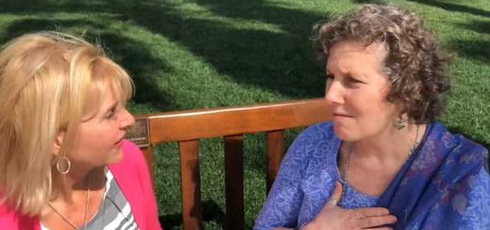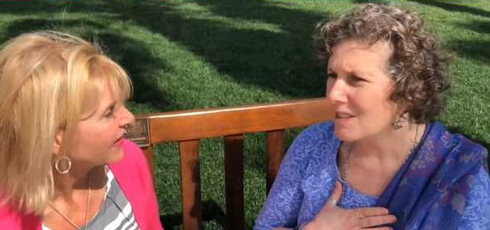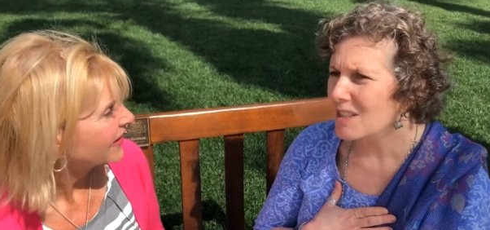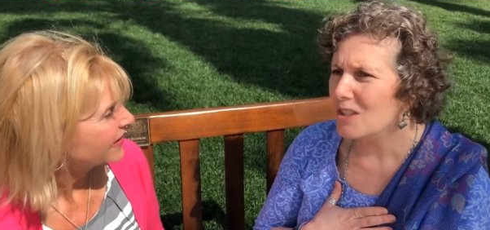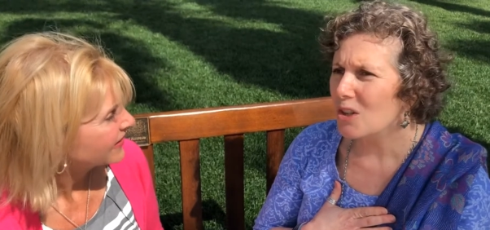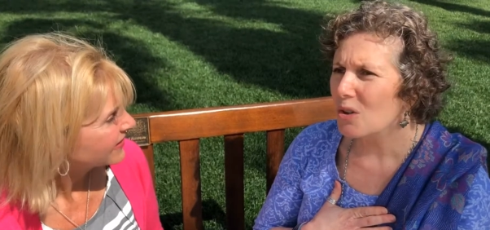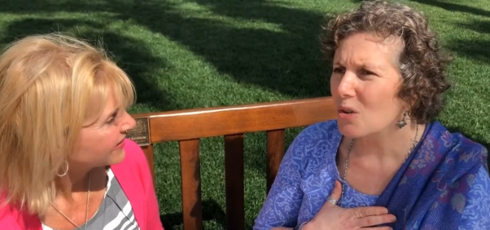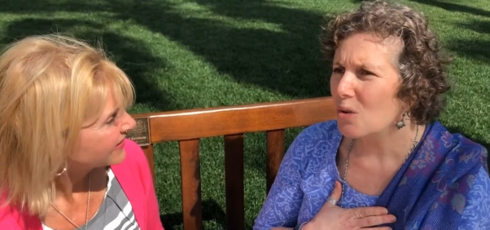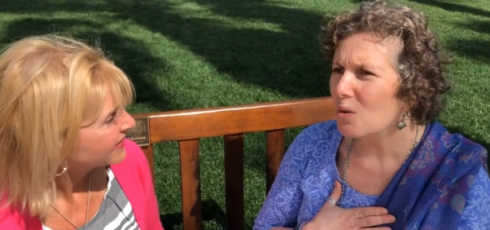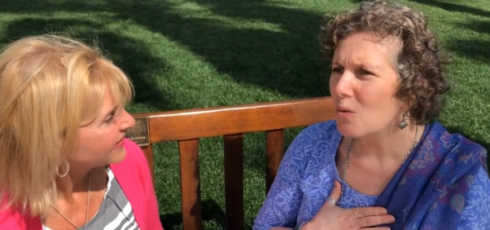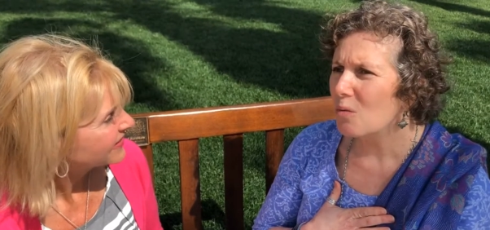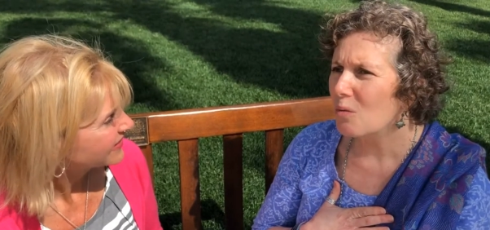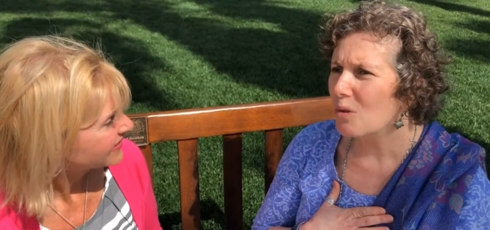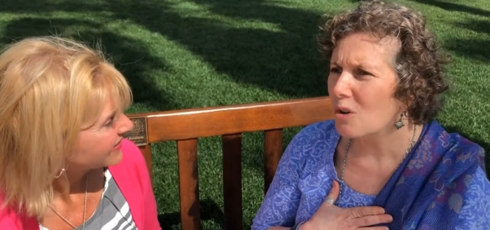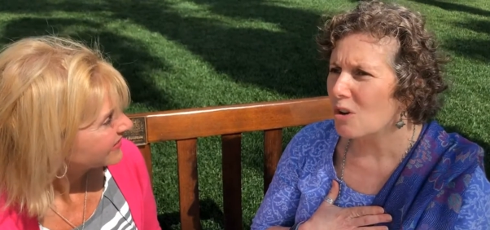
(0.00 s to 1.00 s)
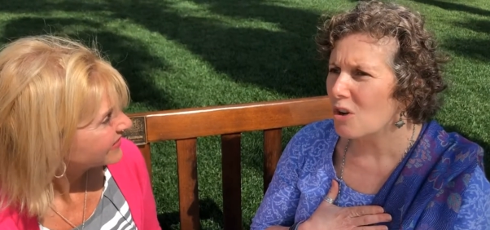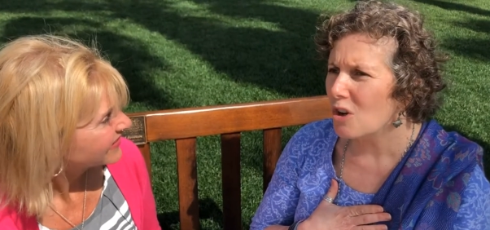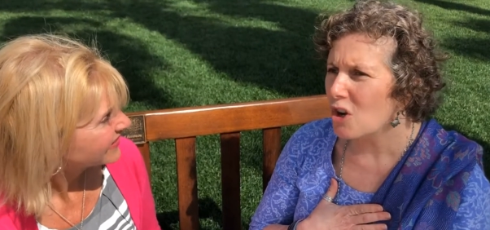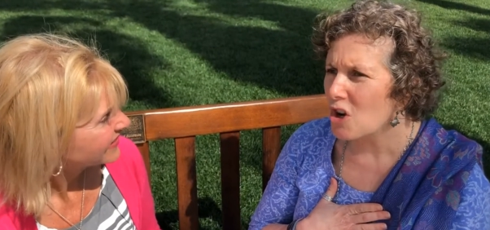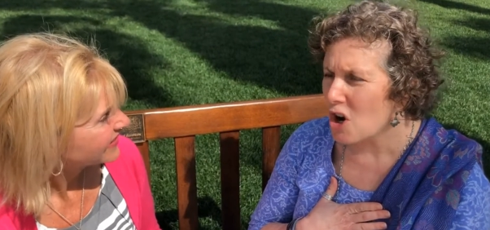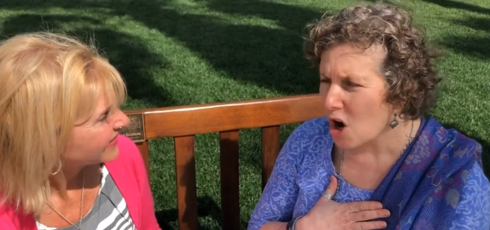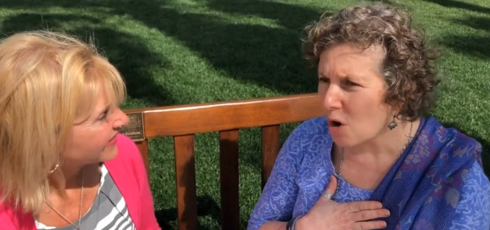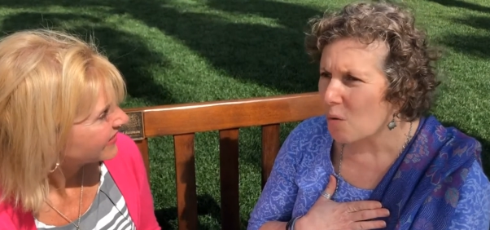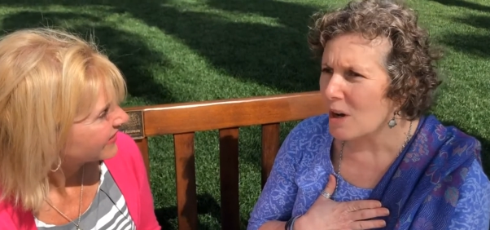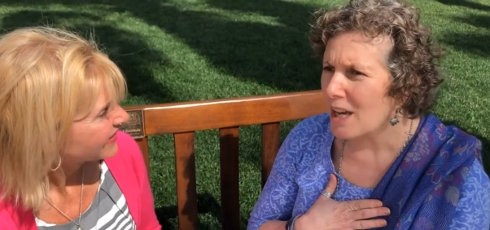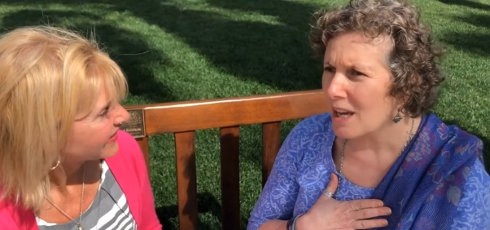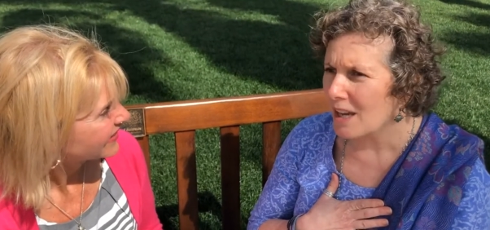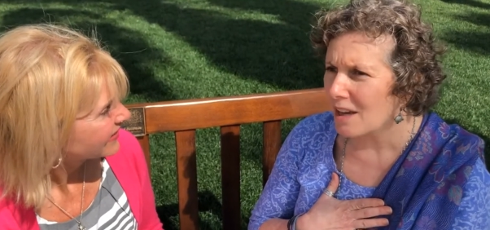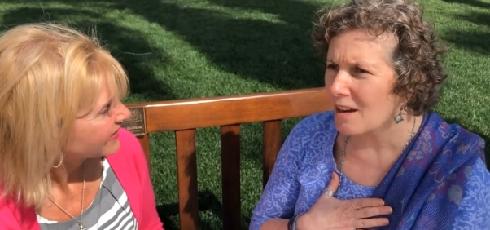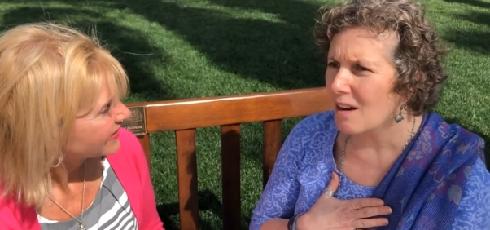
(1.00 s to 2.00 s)
Speaker 1: Okay. So
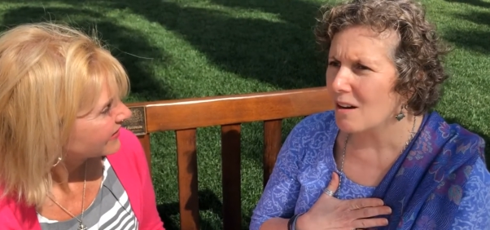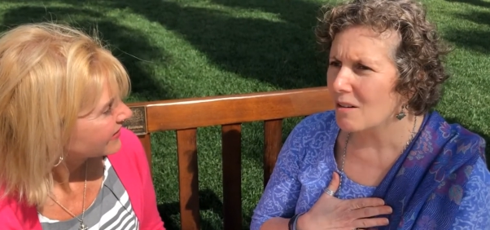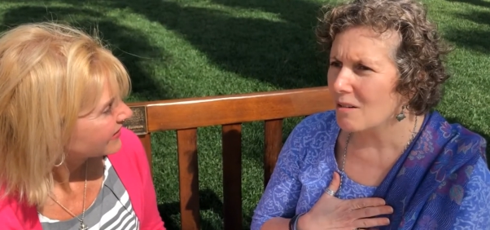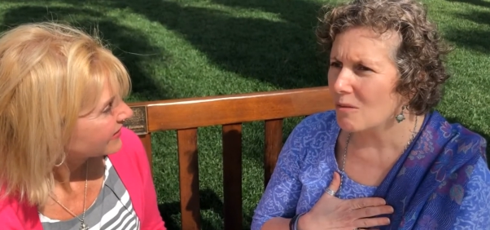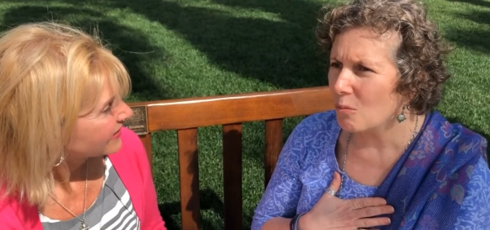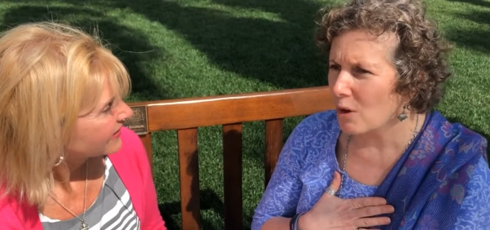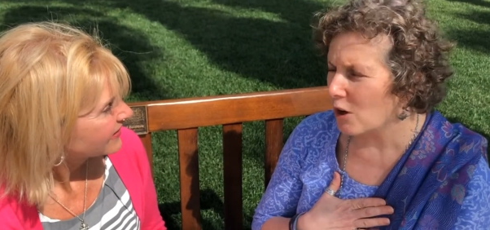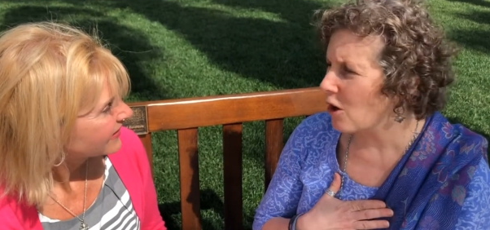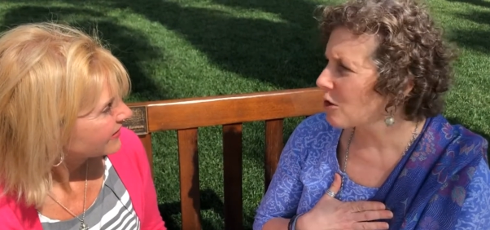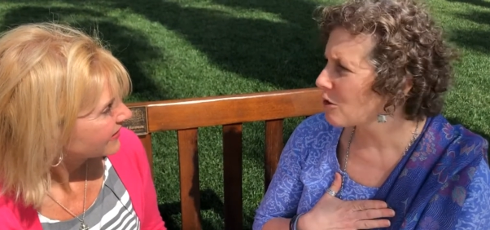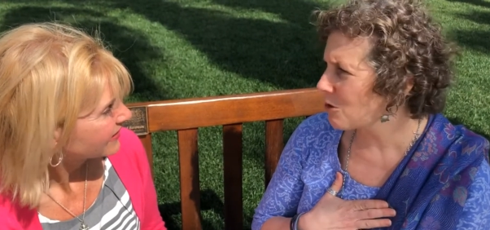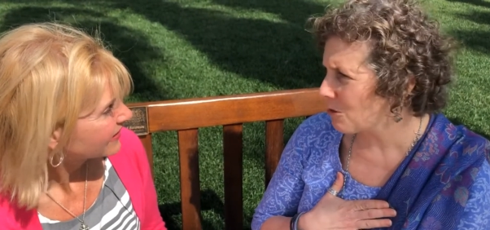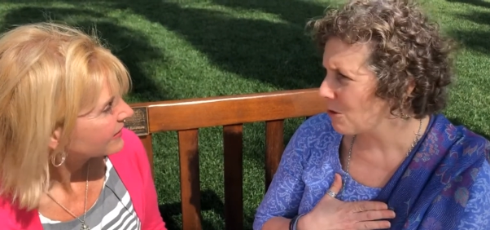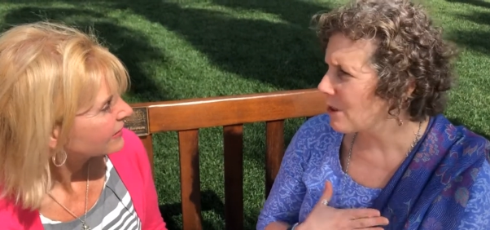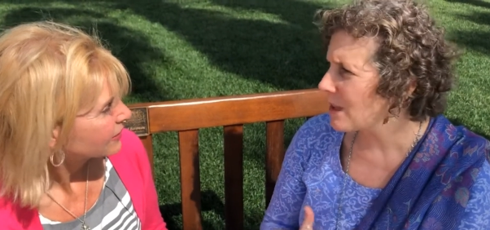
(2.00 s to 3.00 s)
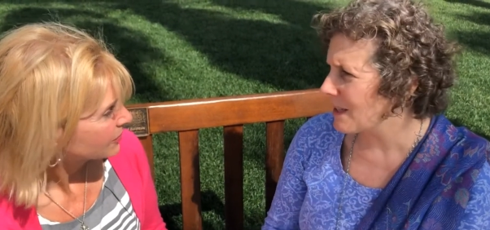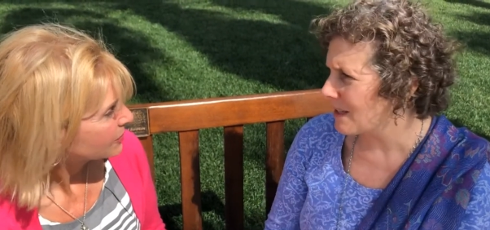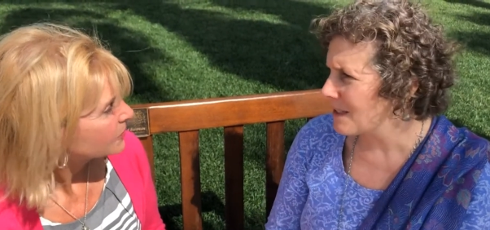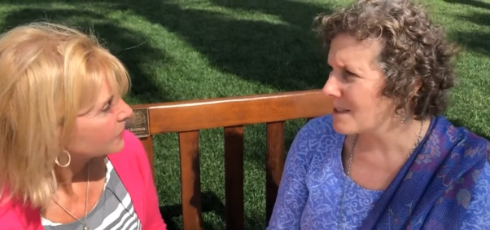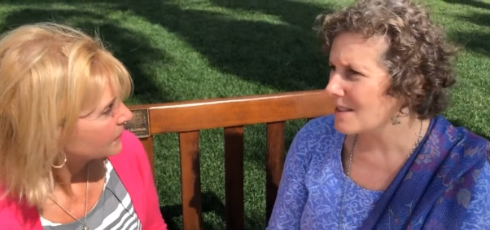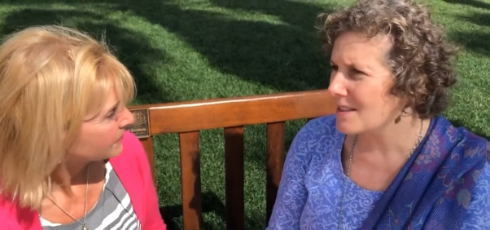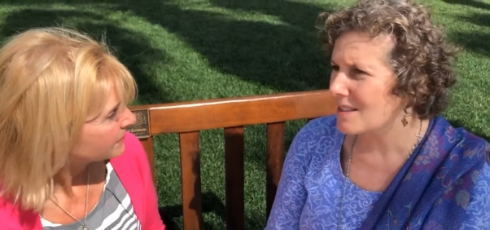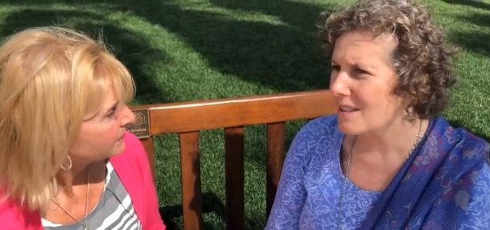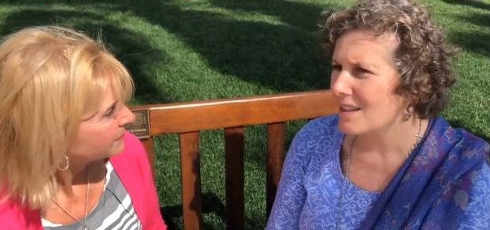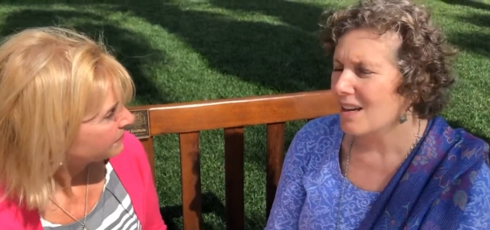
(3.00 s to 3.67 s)
knowing what our truth is